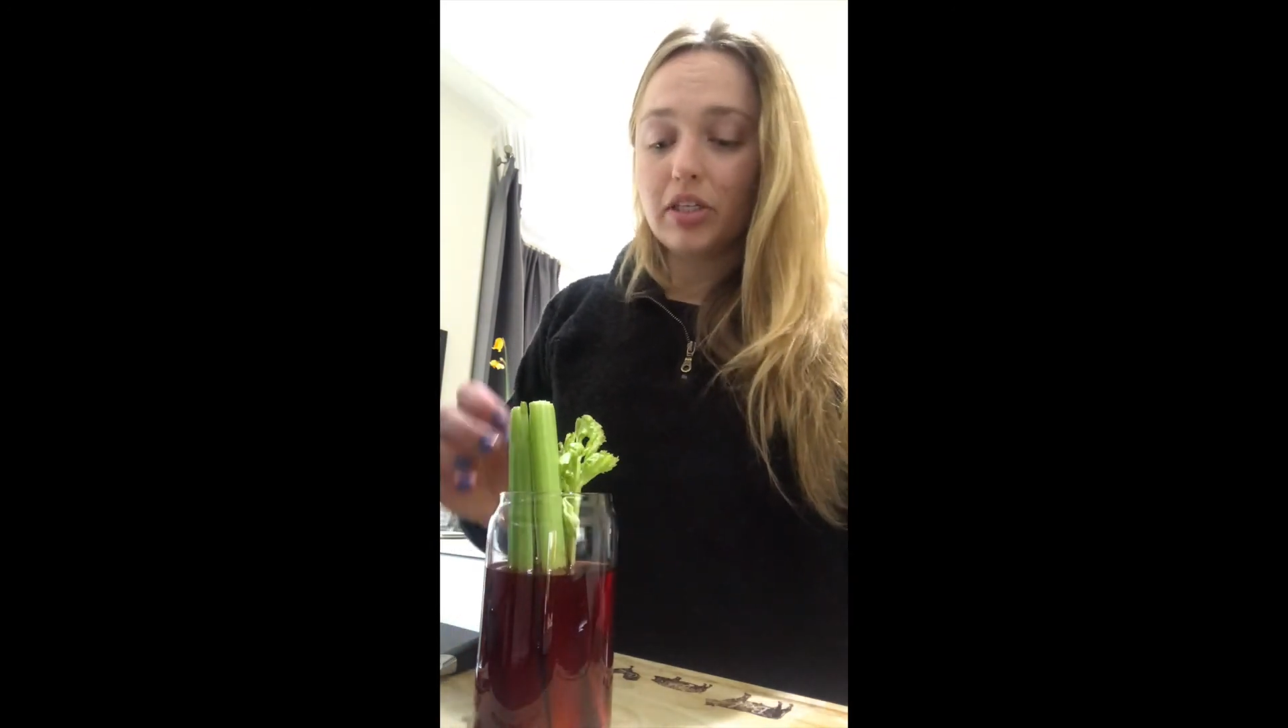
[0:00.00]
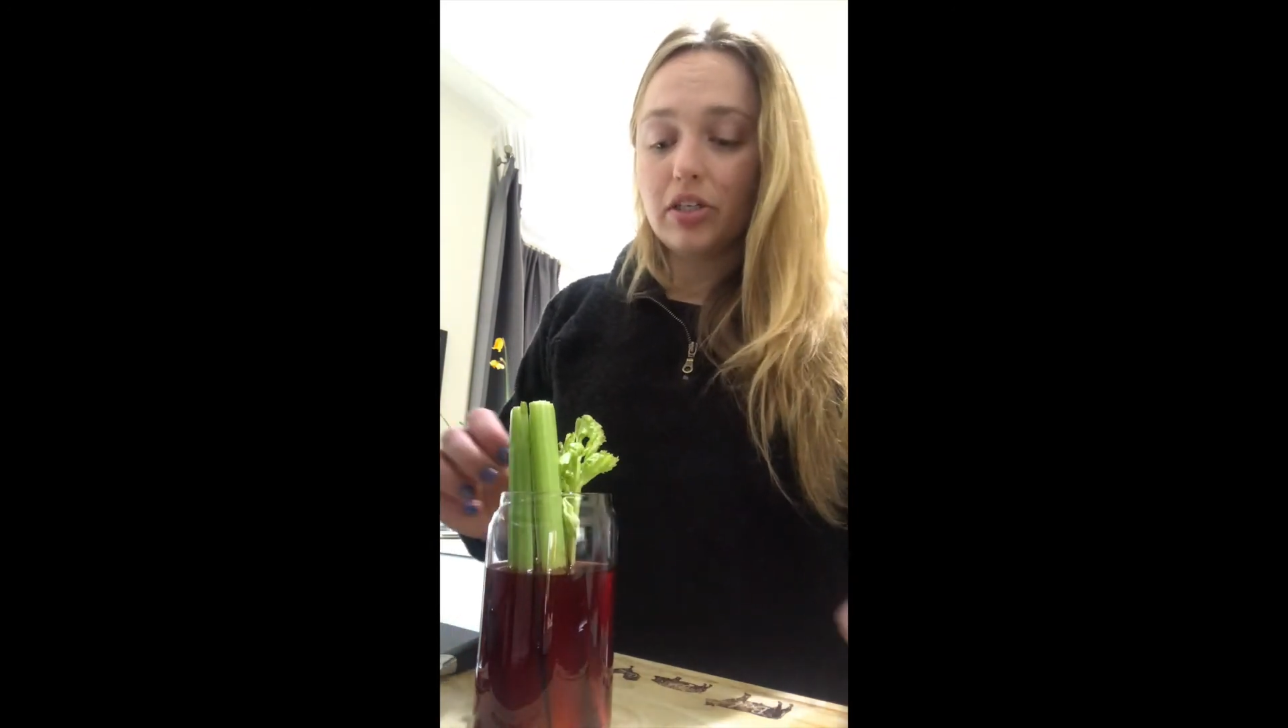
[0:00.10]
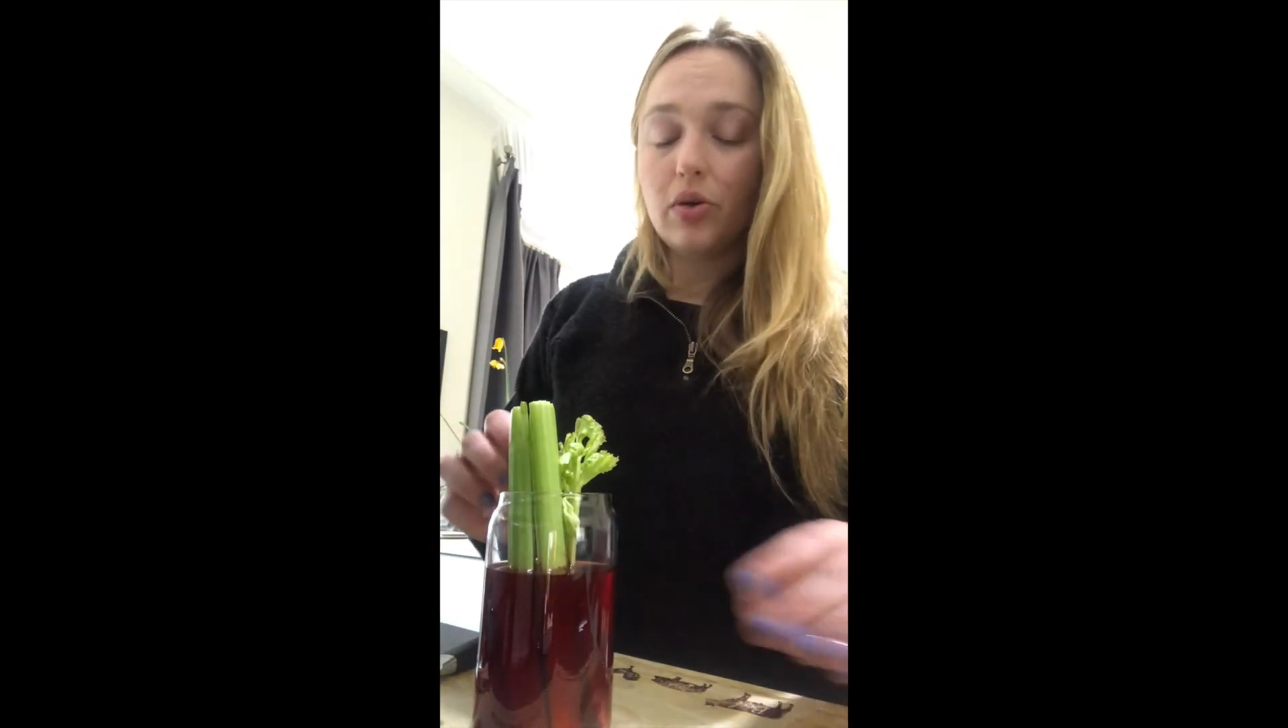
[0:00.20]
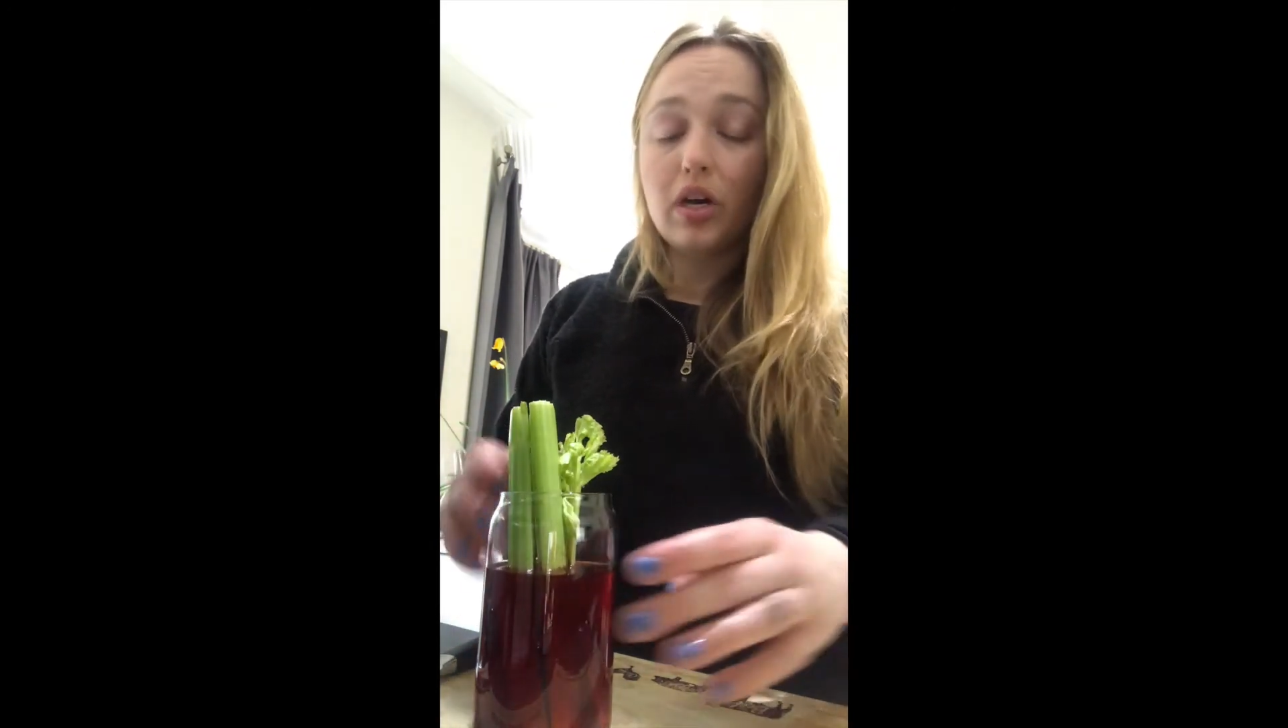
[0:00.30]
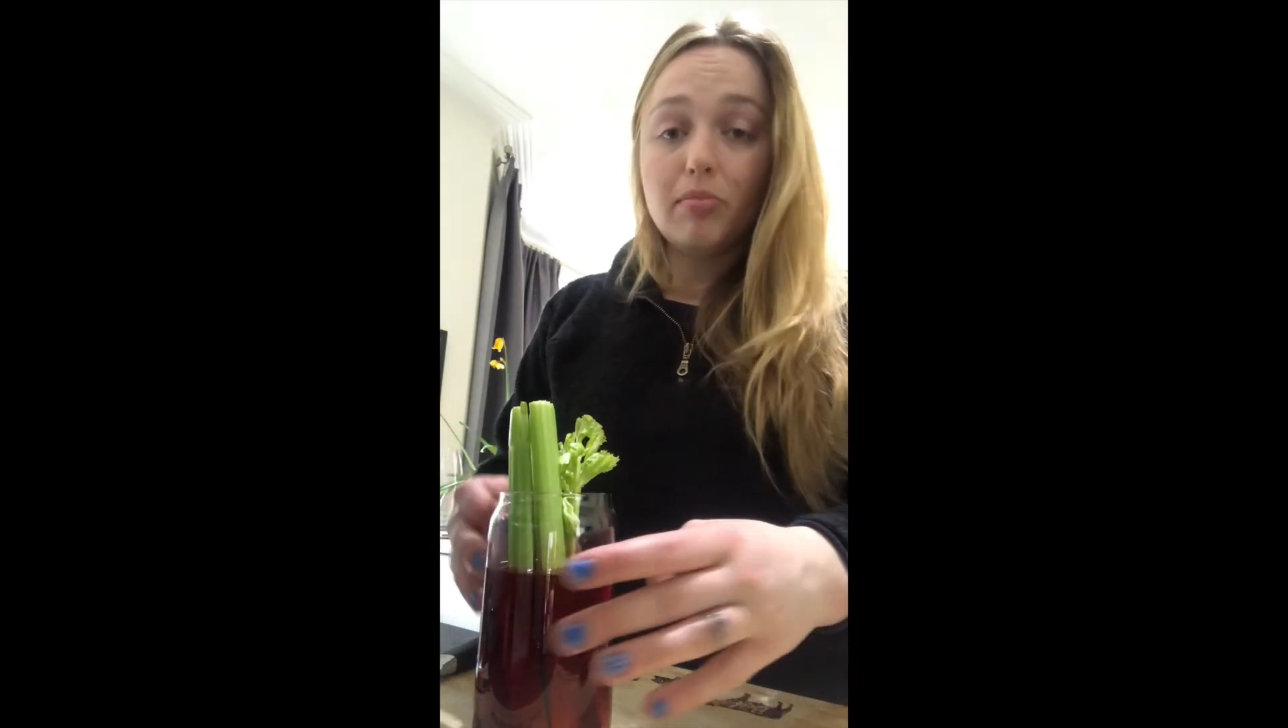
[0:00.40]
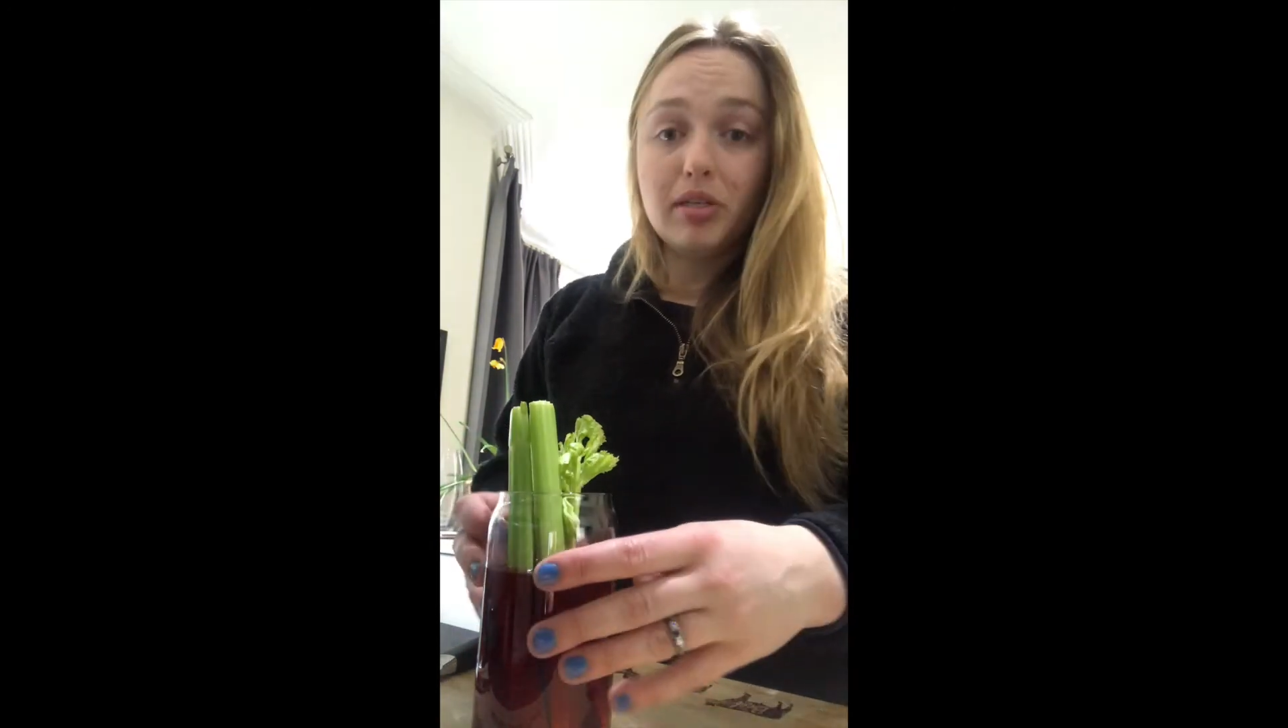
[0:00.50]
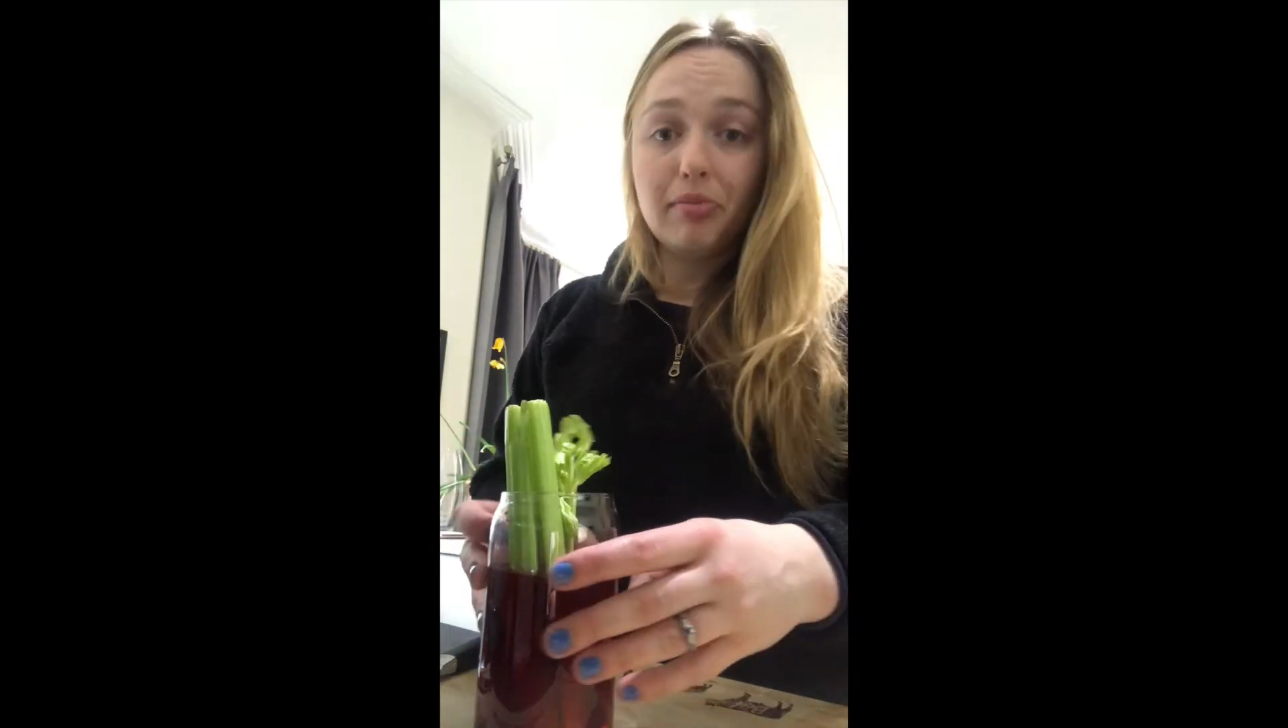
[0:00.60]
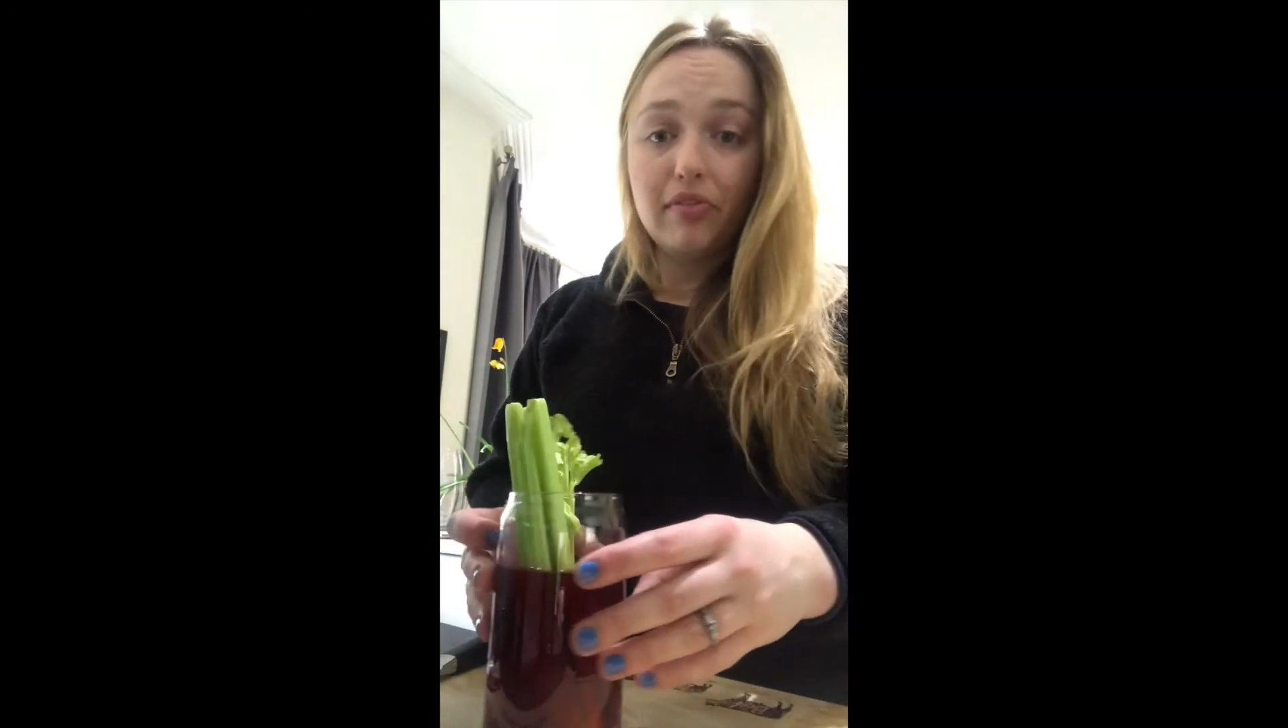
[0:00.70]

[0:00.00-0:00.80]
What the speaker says: soak up some of